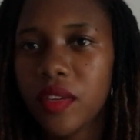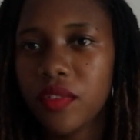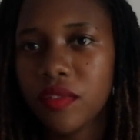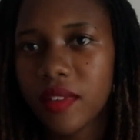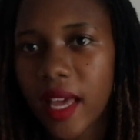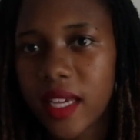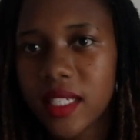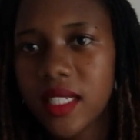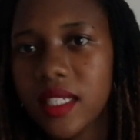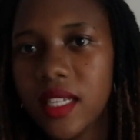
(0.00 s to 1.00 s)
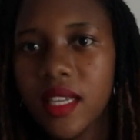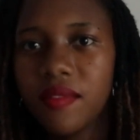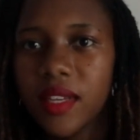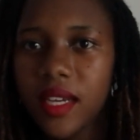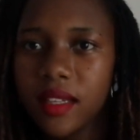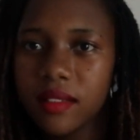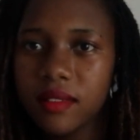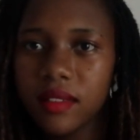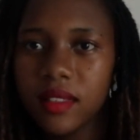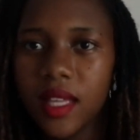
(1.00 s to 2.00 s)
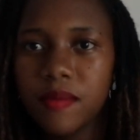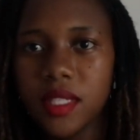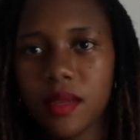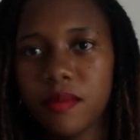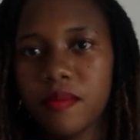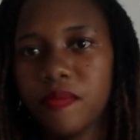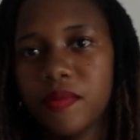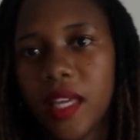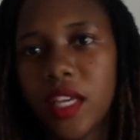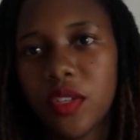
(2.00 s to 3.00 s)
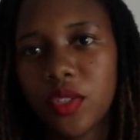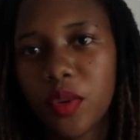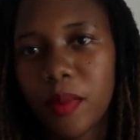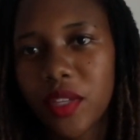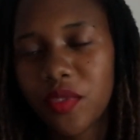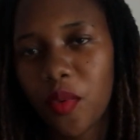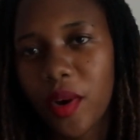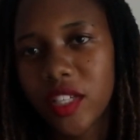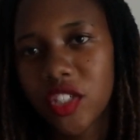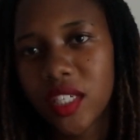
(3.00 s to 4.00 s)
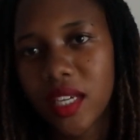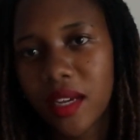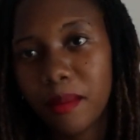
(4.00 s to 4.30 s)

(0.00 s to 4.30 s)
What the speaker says: you've liked it, give it a thumbs up. Thank you so much for watching.